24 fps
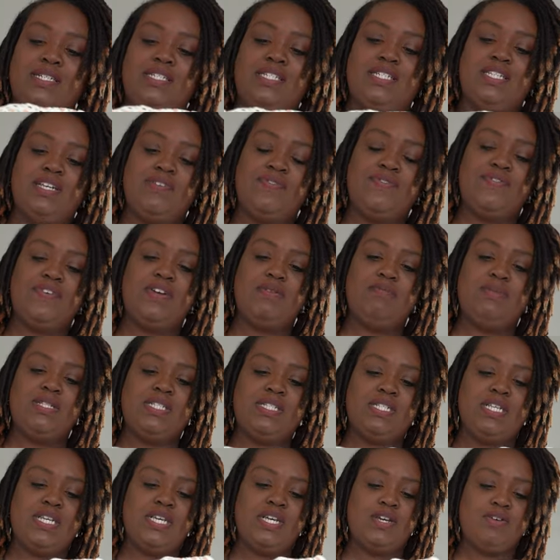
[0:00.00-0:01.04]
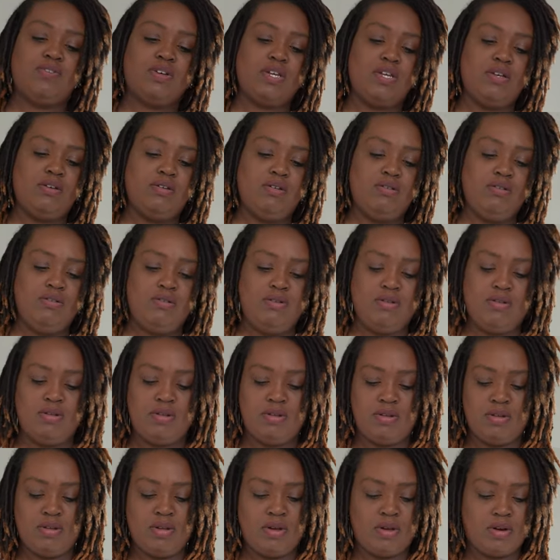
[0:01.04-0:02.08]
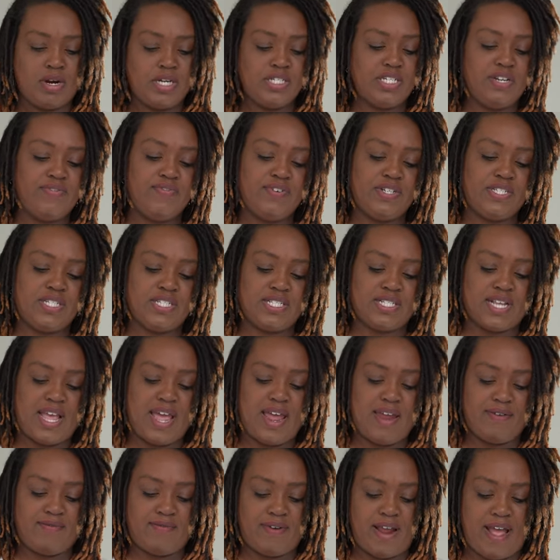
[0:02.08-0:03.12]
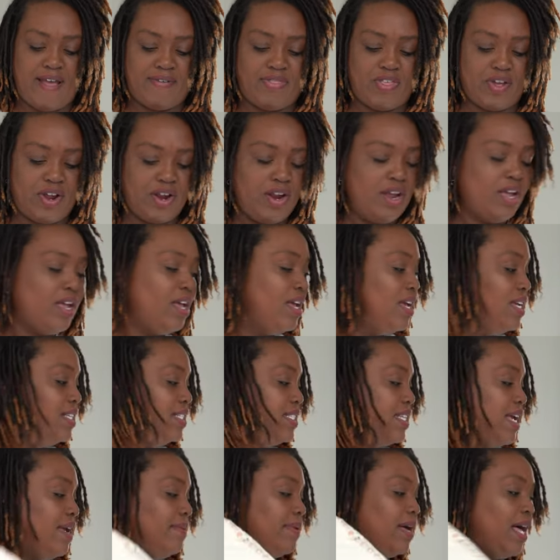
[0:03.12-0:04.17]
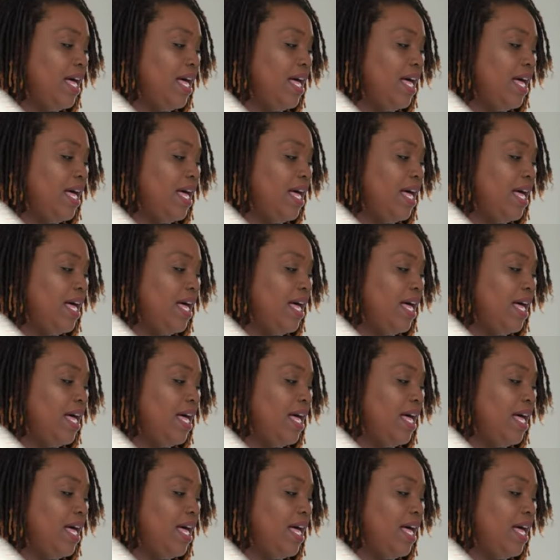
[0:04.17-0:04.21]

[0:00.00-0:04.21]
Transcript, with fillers: different material, or different design rather, same